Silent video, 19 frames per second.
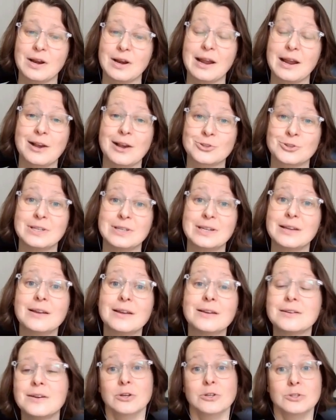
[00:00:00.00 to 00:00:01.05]
that I actually
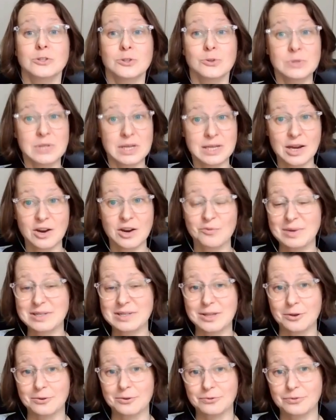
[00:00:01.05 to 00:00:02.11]
needed to take care of
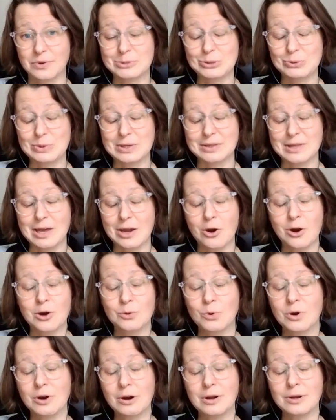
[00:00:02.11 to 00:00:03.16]
myself doing that
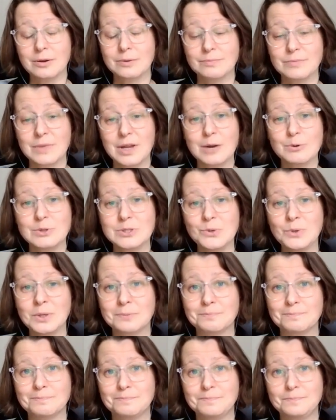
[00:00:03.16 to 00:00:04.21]
hard work that I was
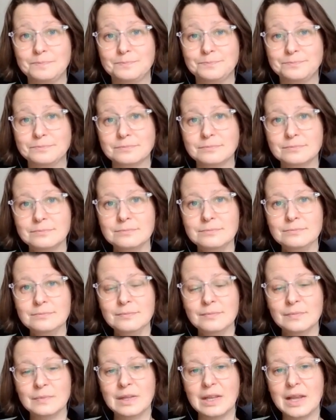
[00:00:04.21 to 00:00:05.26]
doing.
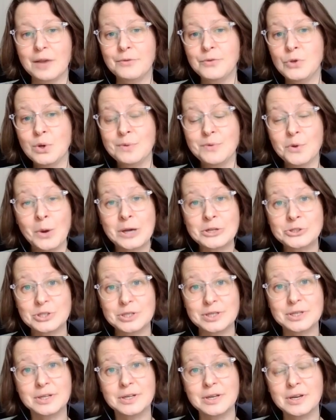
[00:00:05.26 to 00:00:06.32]
If you have a
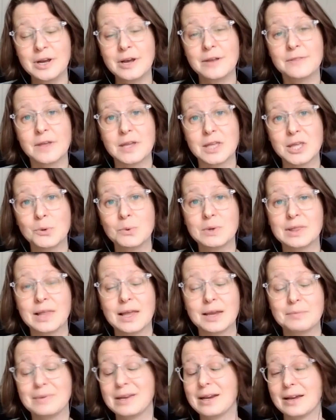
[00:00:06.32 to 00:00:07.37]
question that you would
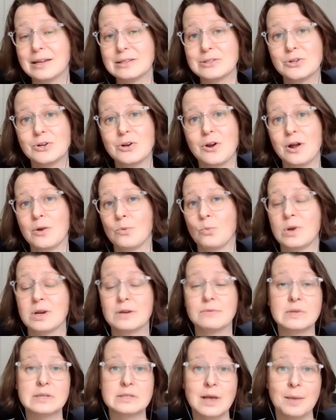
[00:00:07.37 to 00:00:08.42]
like me to answer on one
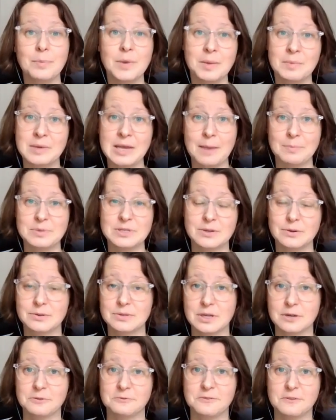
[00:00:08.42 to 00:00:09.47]
of these upcoming
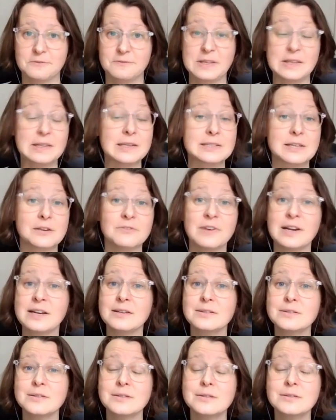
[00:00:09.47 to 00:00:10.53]
episodes of Feelings and
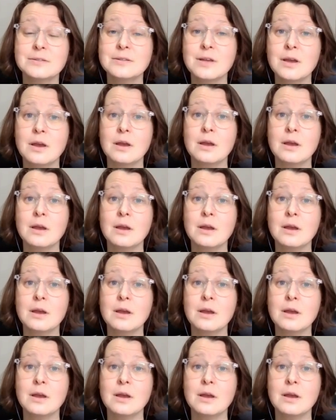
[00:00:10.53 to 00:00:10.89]
Finances,